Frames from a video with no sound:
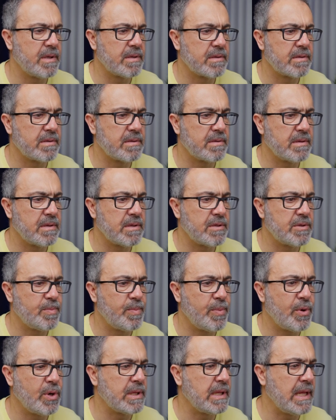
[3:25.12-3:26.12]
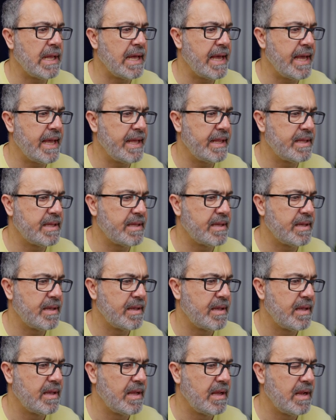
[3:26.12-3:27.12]
spotlight.
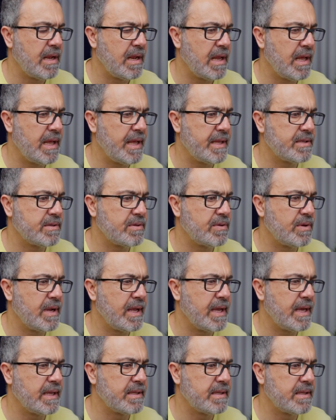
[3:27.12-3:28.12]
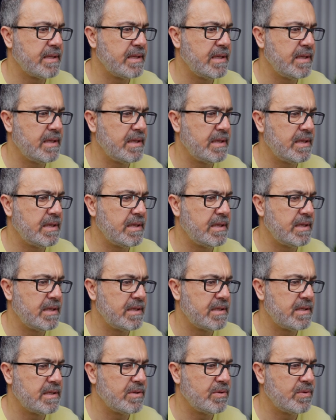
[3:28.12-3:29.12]
Let's connect
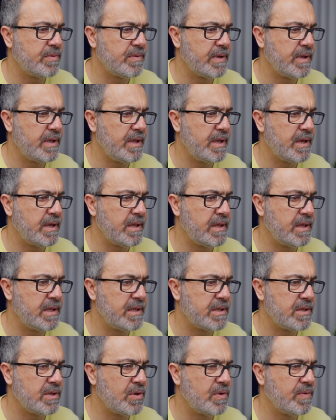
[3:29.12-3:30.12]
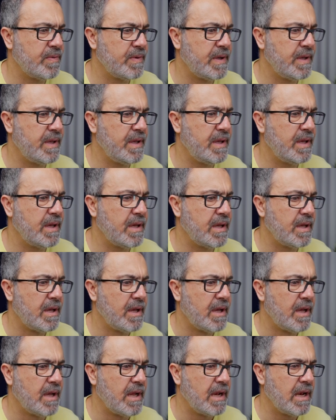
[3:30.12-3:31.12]
this over here and this over here.
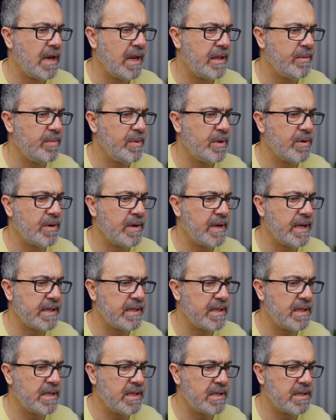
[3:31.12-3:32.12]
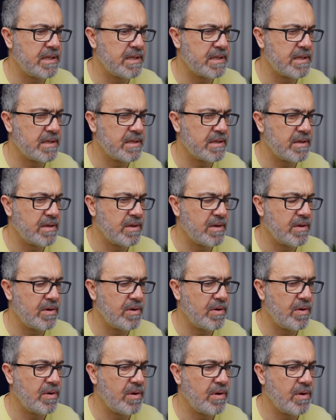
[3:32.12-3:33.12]
Let me connect this
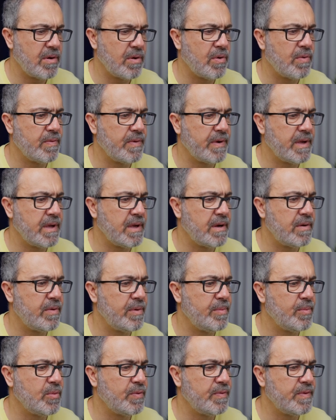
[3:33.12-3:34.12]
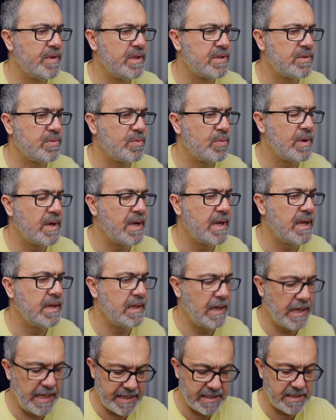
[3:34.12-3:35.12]
over here, remove this one.
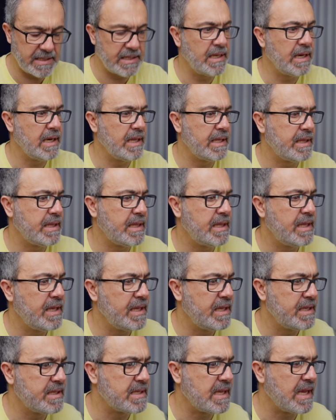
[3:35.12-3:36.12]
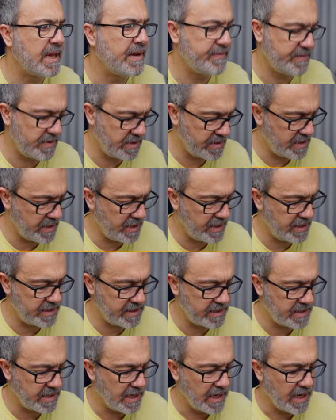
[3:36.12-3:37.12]
Let's delete this. After
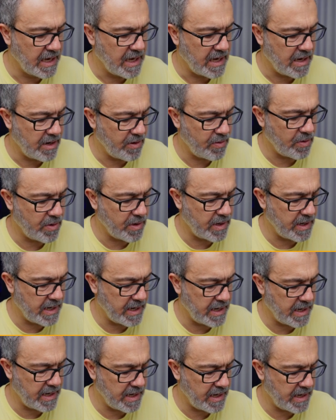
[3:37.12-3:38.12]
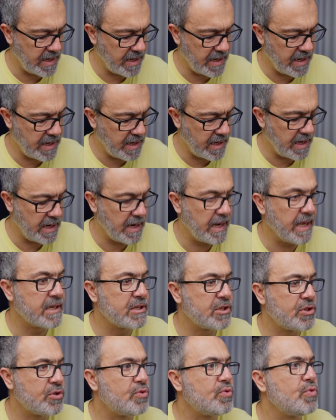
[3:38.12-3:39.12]
this, I want to an
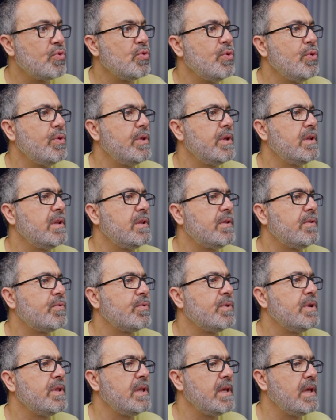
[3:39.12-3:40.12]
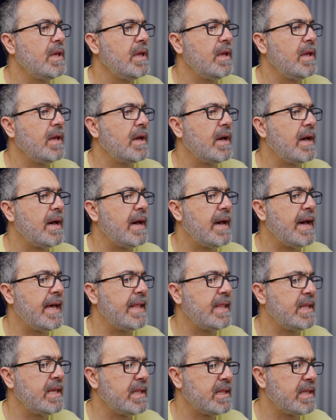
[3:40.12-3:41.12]
extruded 3D,
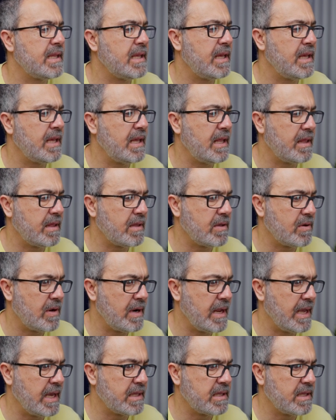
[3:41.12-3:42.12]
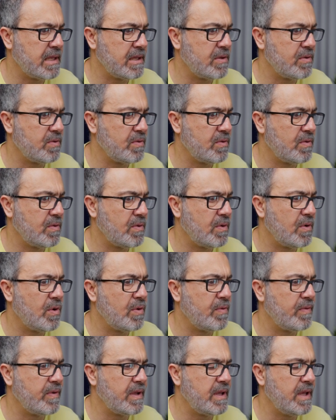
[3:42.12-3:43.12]
add it and connect it to
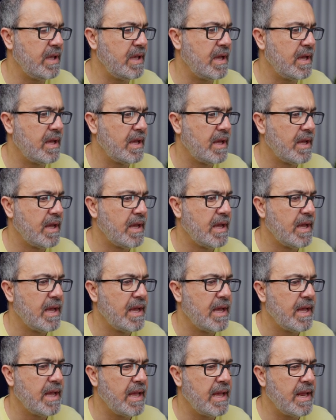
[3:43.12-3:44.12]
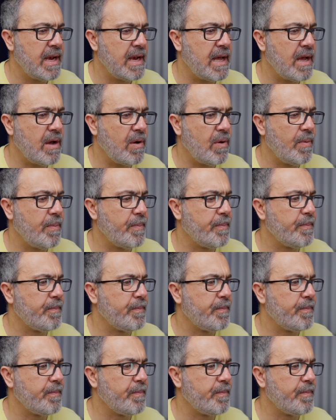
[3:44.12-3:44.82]
over here. And now